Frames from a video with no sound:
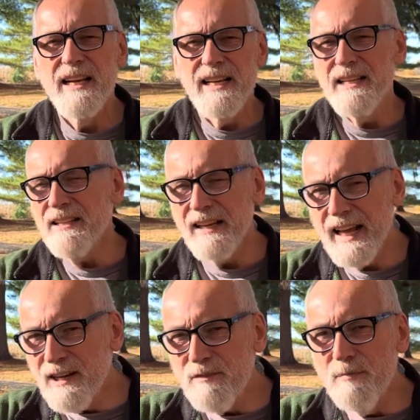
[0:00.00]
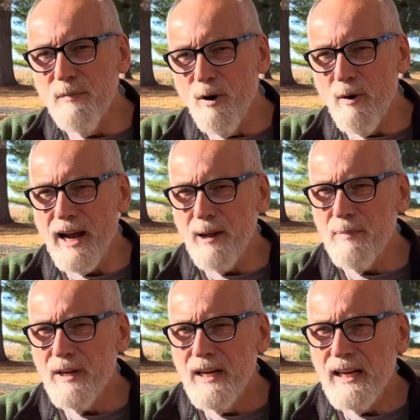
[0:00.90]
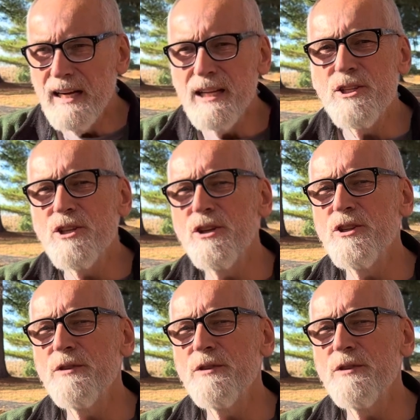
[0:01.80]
into the land of Moab in search